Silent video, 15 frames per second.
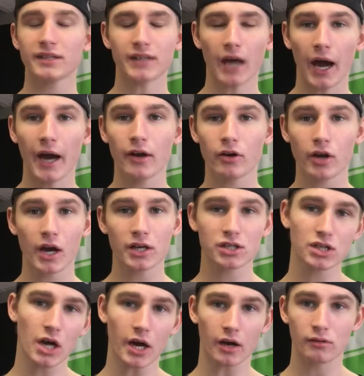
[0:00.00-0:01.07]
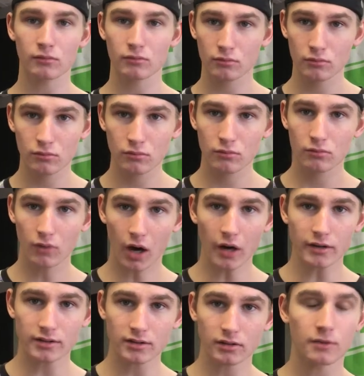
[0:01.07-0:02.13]
have died or got shot.
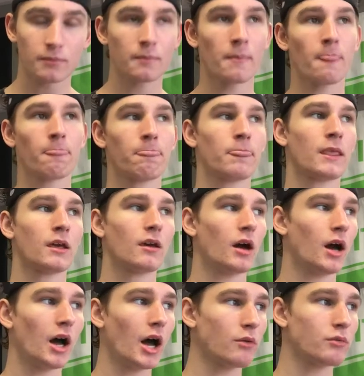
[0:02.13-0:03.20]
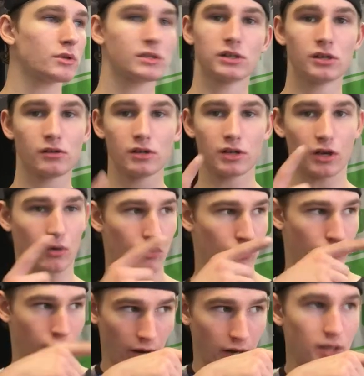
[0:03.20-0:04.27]
Honestly, I was literally like
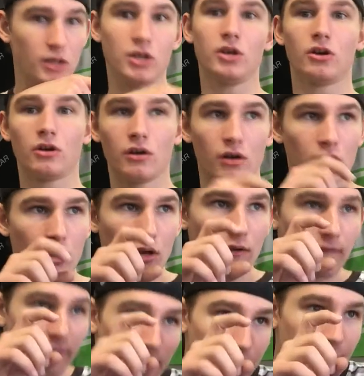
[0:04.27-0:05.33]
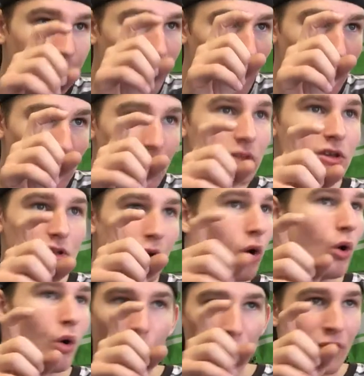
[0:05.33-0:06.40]
right here filming this
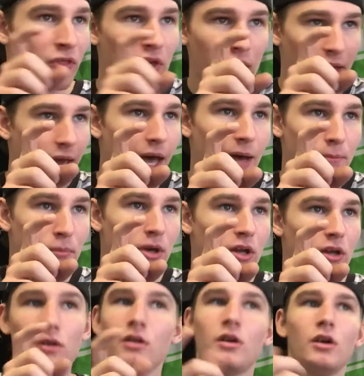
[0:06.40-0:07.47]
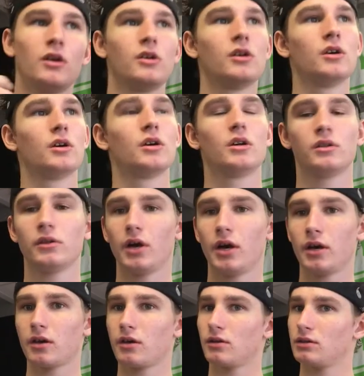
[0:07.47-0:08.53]
whole thing happen,
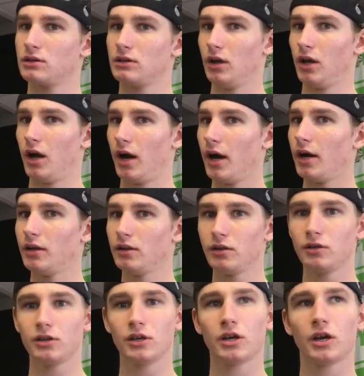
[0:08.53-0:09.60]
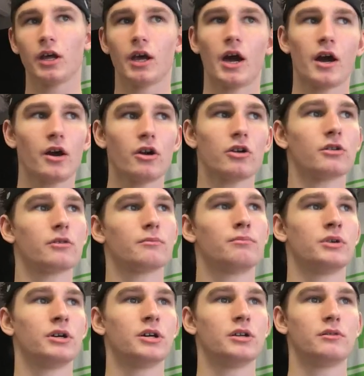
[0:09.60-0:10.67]
like, I literally could have got hurt.
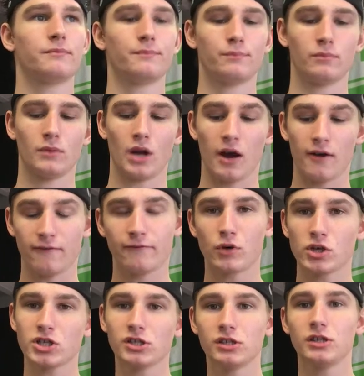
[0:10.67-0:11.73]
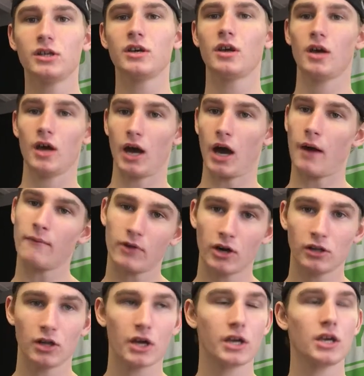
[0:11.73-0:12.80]
But unfortunately, I'm very
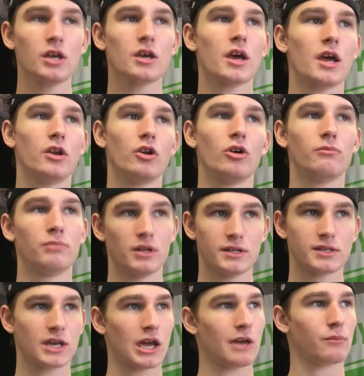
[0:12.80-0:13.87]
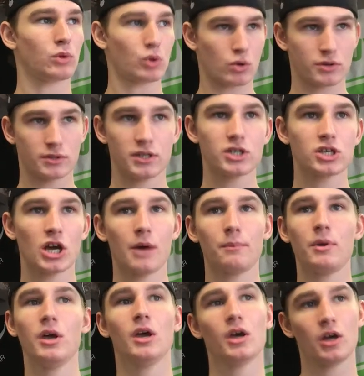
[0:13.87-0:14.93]
lucky, and no bullets came towards the
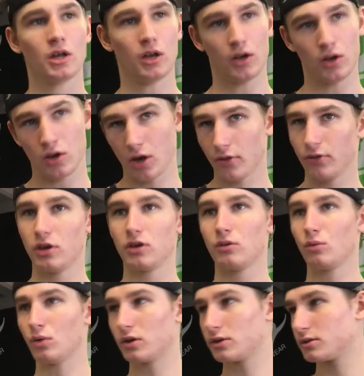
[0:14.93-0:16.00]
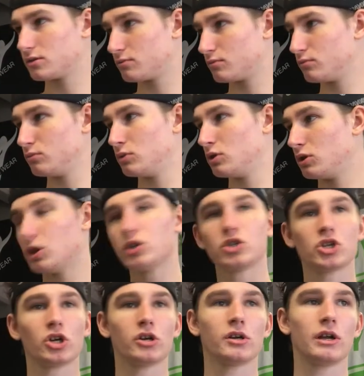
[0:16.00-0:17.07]
shop. Nothing was
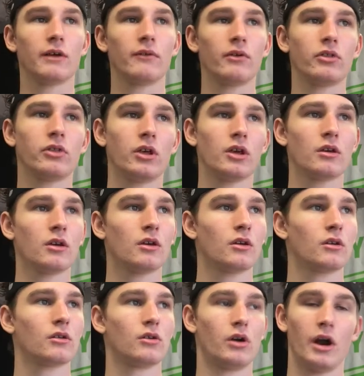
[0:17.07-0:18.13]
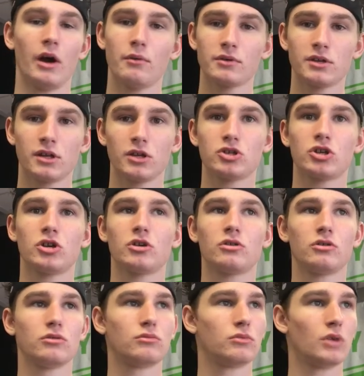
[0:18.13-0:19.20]
injured and everything, or I wasn't injured.
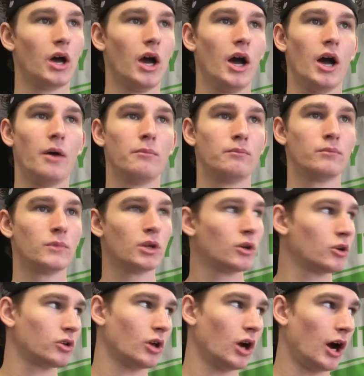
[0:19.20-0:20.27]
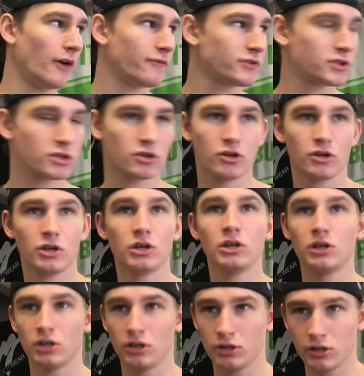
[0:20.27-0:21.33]
Um, officer,
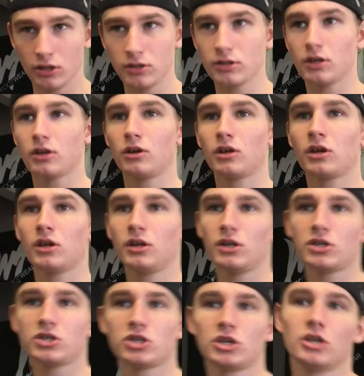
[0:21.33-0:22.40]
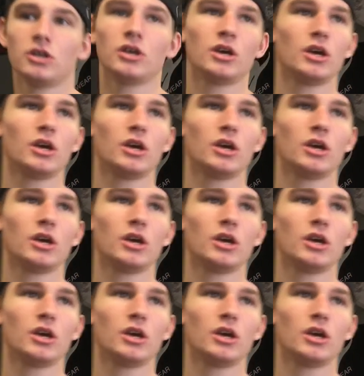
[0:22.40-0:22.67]
he's in good condition.